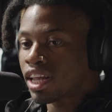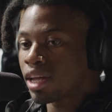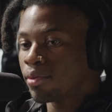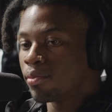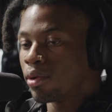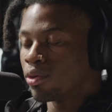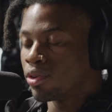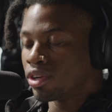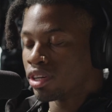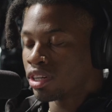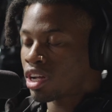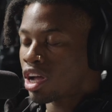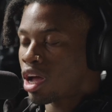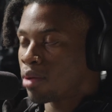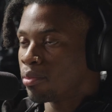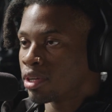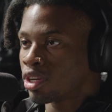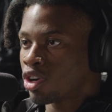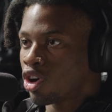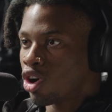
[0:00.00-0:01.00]
came up with a
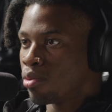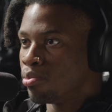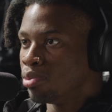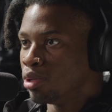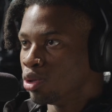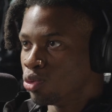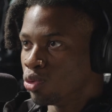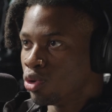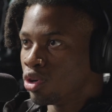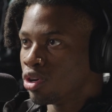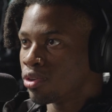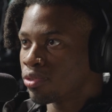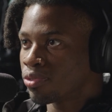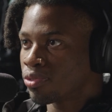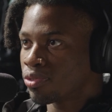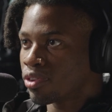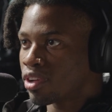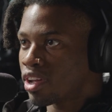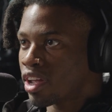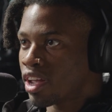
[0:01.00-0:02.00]
comic called Blue
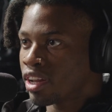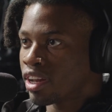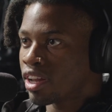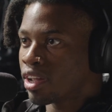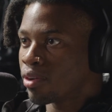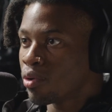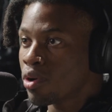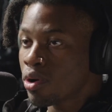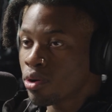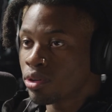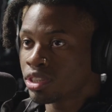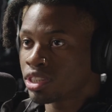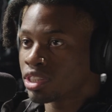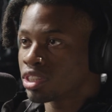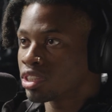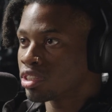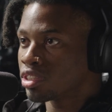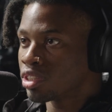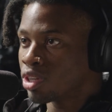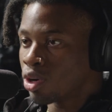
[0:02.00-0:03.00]
Wolf, and then we would
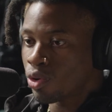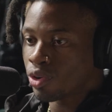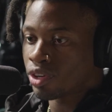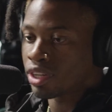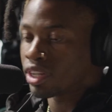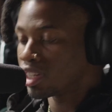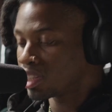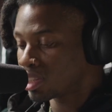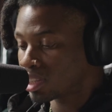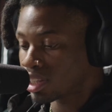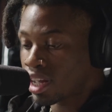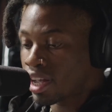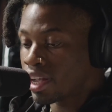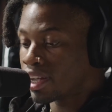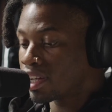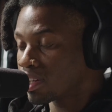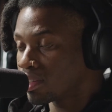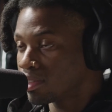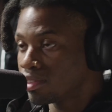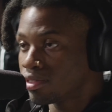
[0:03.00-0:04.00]
just go against
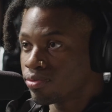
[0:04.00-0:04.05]
like